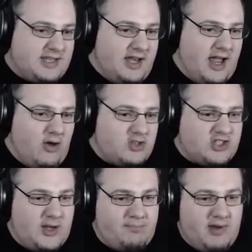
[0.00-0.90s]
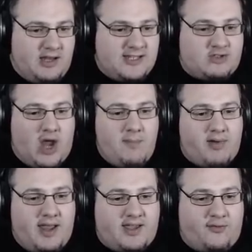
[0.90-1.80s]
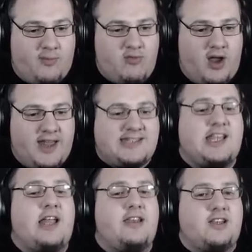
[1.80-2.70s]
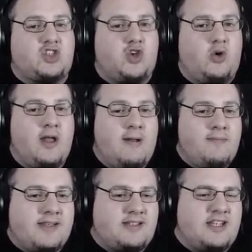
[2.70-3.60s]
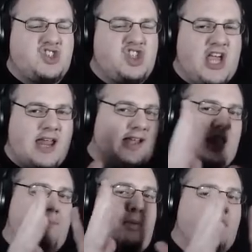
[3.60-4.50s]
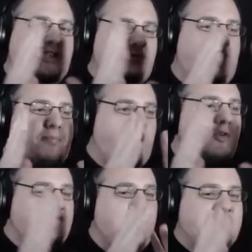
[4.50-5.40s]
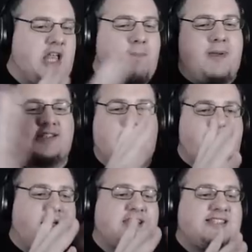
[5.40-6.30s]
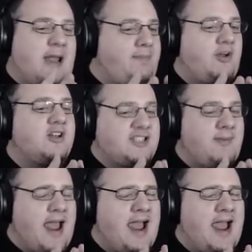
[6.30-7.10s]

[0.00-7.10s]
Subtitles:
So now it's gonna bring this train brake from running to initial. It's gonna gently butter up those like two bits of bread slapping on some